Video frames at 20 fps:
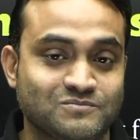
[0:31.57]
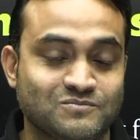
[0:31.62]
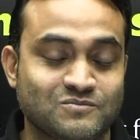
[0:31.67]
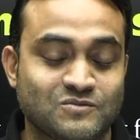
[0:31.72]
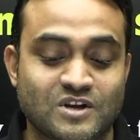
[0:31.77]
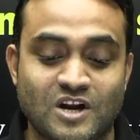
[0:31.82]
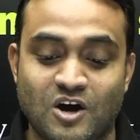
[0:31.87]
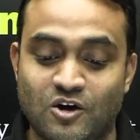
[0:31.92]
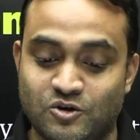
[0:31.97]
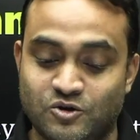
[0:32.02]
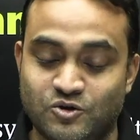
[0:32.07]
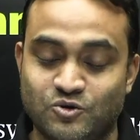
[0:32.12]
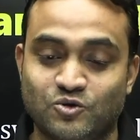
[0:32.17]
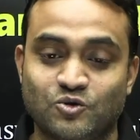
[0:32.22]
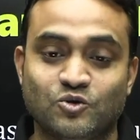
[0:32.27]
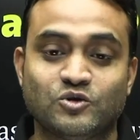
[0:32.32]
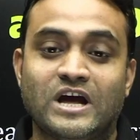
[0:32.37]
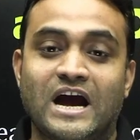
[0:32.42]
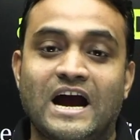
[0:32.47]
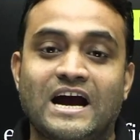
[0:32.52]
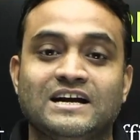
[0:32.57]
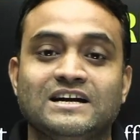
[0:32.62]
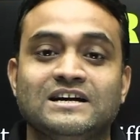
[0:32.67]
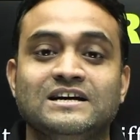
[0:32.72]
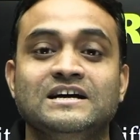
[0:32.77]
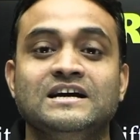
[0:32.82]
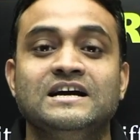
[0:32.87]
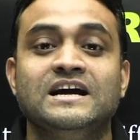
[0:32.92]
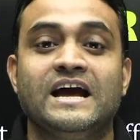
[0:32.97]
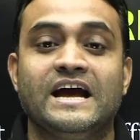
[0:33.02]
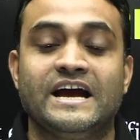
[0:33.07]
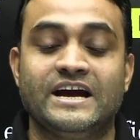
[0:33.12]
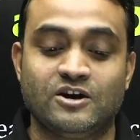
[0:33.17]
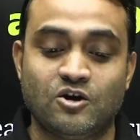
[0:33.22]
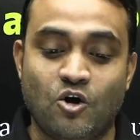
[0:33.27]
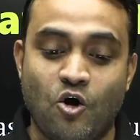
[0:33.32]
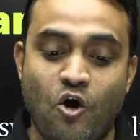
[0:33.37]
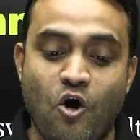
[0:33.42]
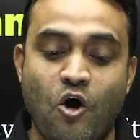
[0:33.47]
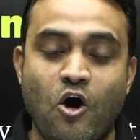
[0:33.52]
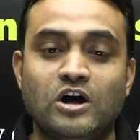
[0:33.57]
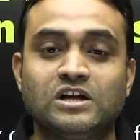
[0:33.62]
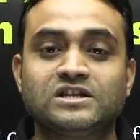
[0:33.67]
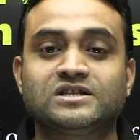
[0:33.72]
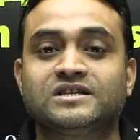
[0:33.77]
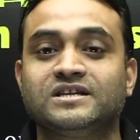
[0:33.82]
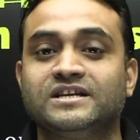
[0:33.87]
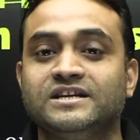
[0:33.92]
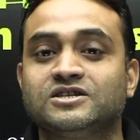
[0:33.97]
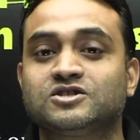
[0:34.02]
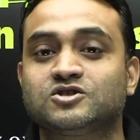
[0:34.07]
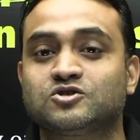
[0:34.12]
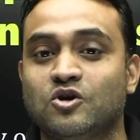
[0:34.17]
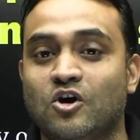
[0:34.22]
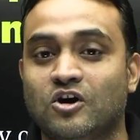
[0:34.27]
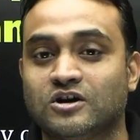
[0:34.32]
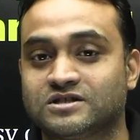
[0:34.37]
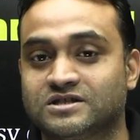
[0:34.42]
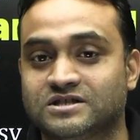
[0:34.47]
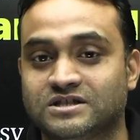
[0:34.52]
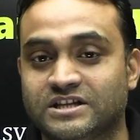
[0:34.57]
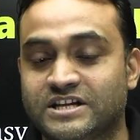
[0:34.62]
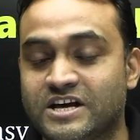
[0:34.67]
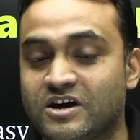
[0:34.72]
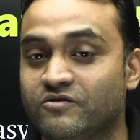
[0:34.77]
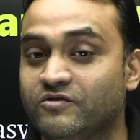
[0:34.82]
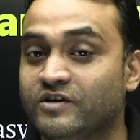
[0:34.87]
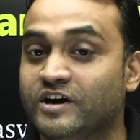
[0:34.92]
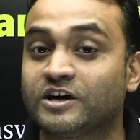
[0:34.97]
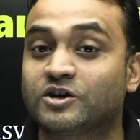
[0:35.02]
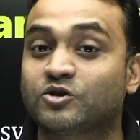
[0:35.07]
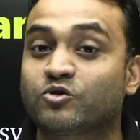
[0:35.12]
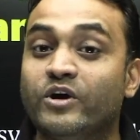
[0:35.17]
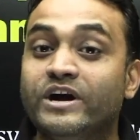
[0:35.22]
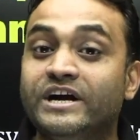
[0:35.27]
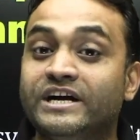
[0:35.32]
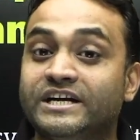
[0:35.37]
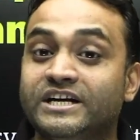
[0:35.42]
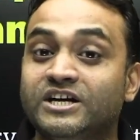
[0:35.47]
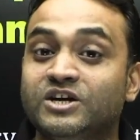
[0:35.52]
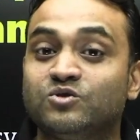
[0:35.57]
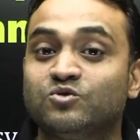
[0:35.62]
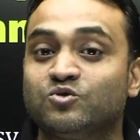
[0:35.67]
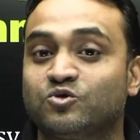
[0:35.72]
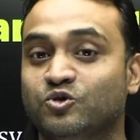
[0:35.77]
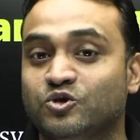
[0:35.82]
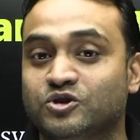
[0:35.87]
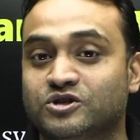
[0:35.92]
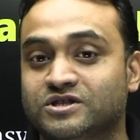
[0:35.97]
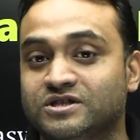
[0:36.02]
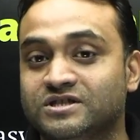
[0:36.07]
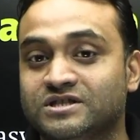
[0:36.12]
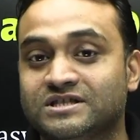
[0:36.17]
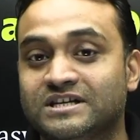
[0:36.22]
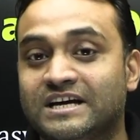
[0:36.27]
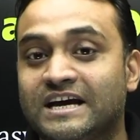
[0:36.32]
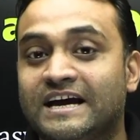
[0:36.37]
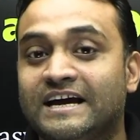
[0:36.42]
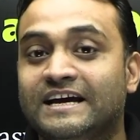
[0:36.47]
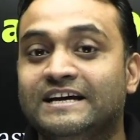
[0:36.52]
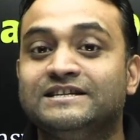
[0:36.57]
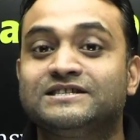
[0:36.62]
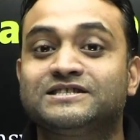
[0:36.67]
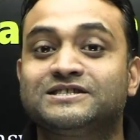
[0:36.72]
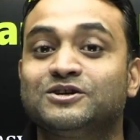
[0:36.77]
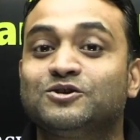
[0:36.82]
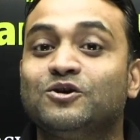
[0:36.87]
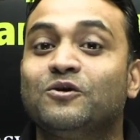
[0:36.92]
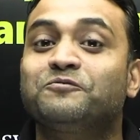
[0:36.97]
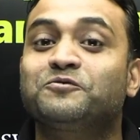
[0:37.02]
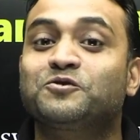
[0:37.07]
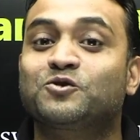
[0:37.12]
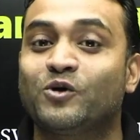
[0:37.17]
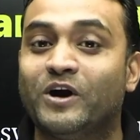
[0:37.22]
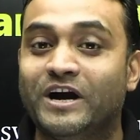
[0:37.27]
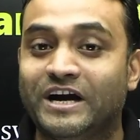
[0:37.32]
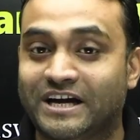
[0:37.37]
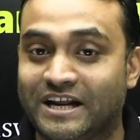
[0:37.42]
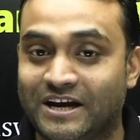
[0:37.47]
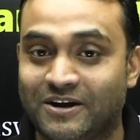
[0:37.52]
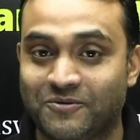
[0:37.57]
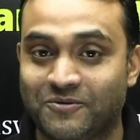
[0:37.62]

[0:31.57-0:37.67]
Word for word: Now you know that in all three slots there were twenty-two questions instead of twenty.